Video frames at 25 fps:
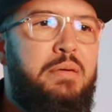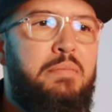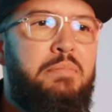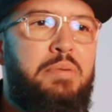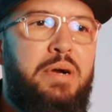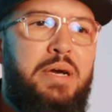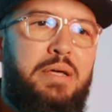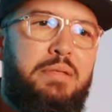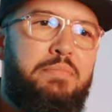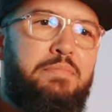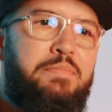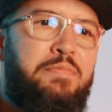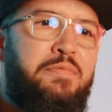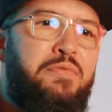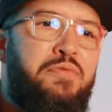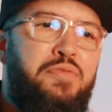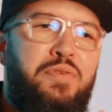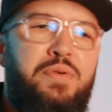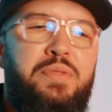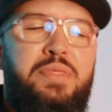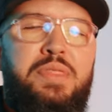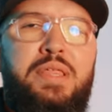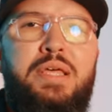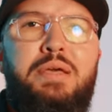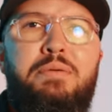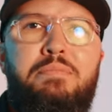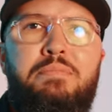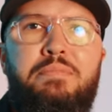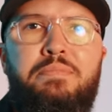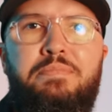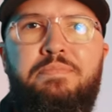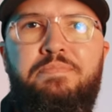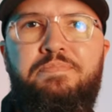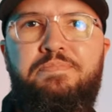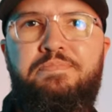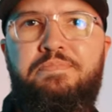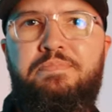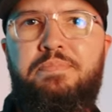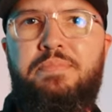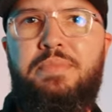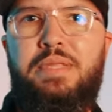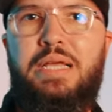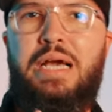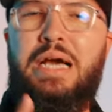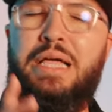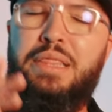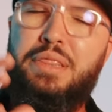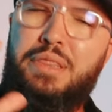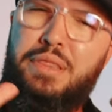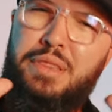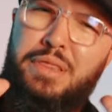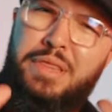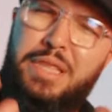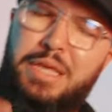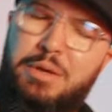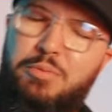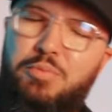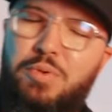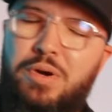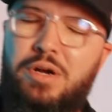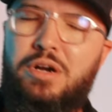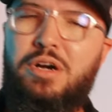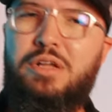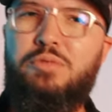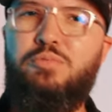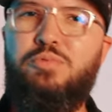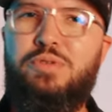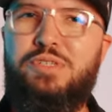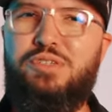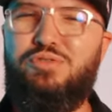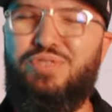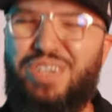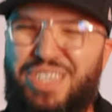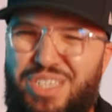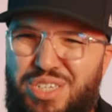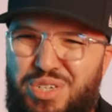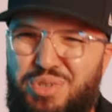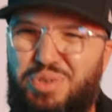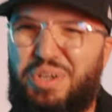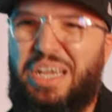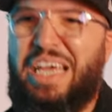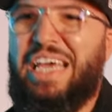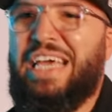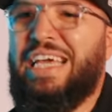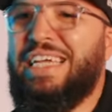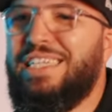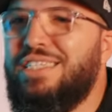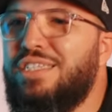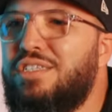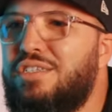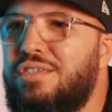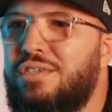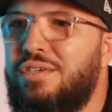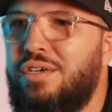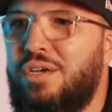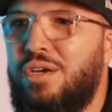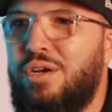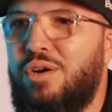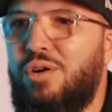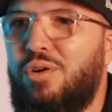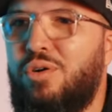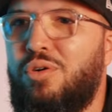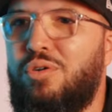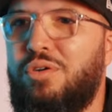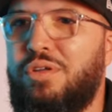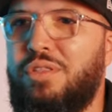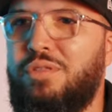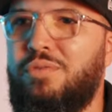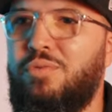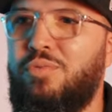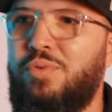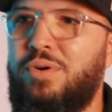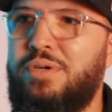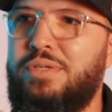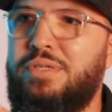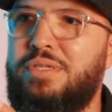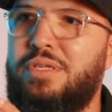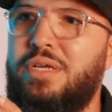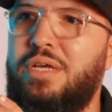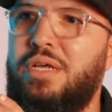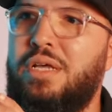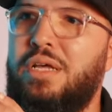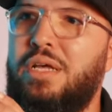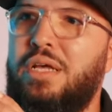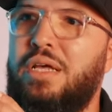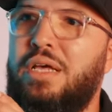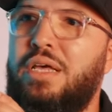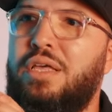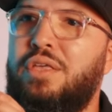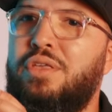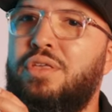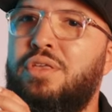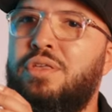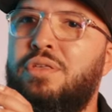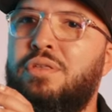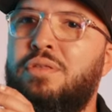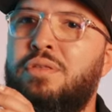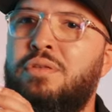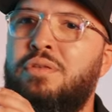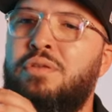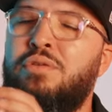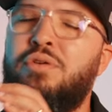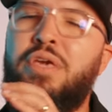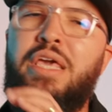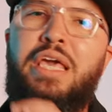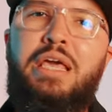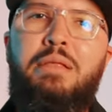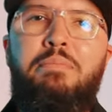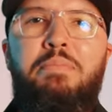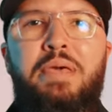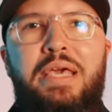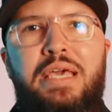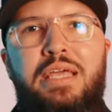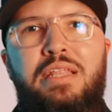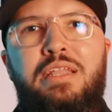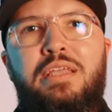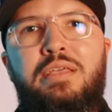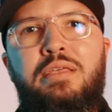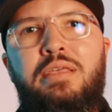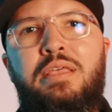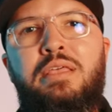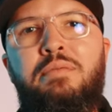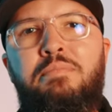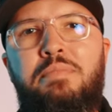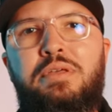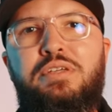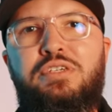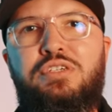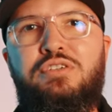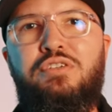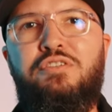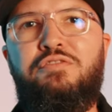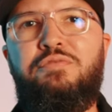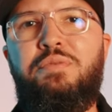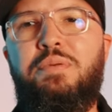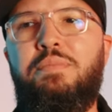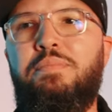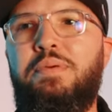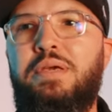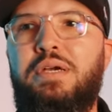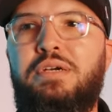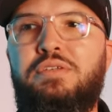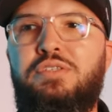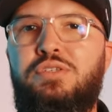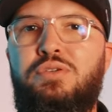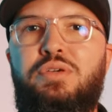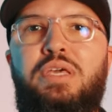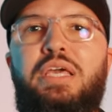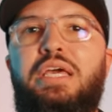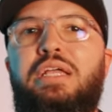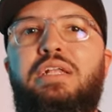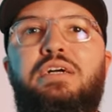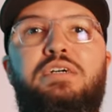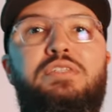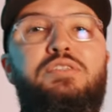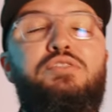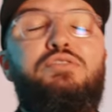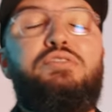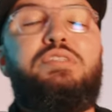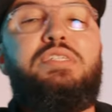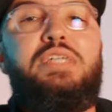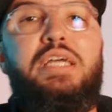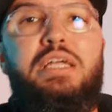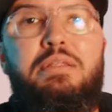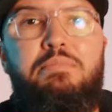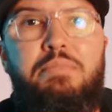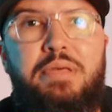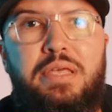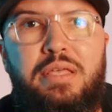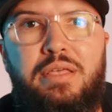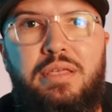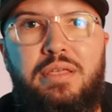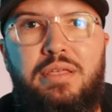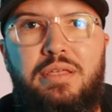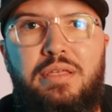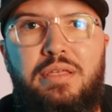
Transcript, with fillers: But for them, I think what God was trying to hint on was you can't make any image of me because you can't understand me.